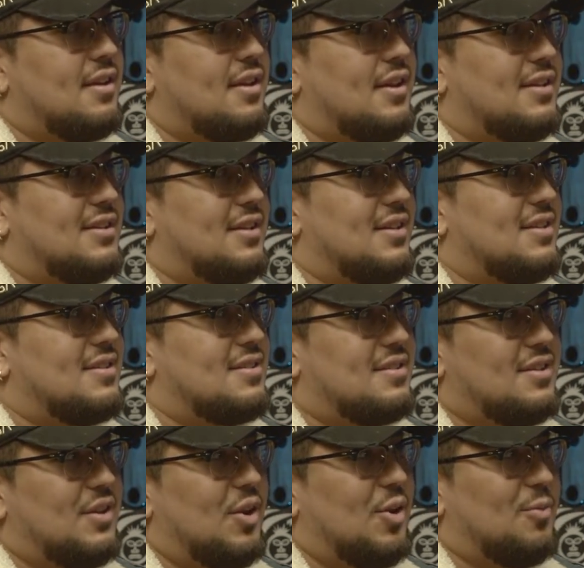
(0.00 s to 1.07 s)
into this,
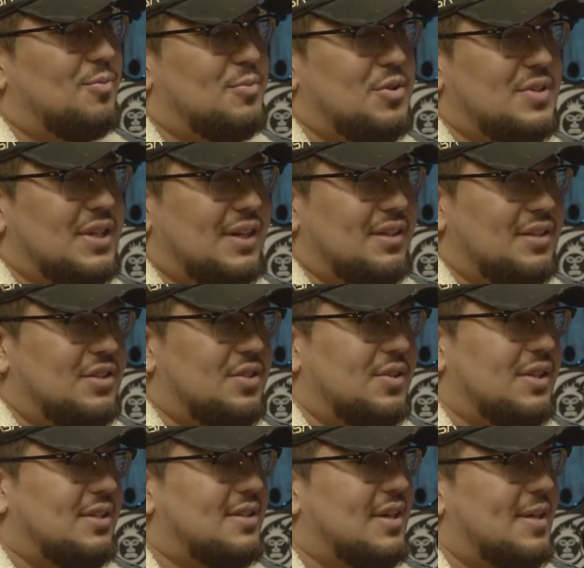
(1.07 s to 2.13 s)
music
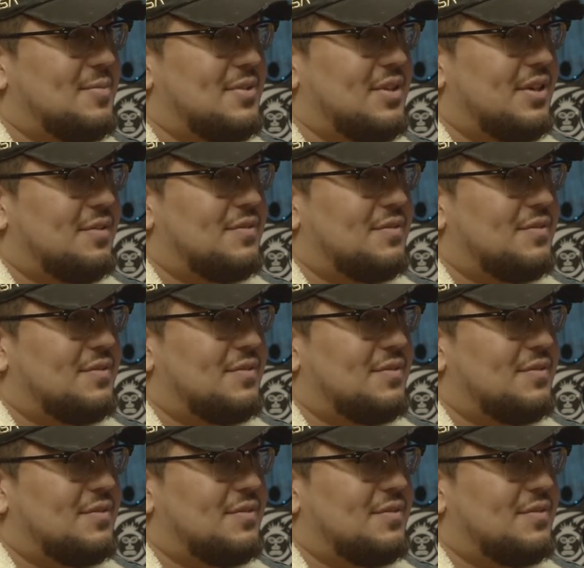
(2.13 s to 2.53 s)
industries type stuff.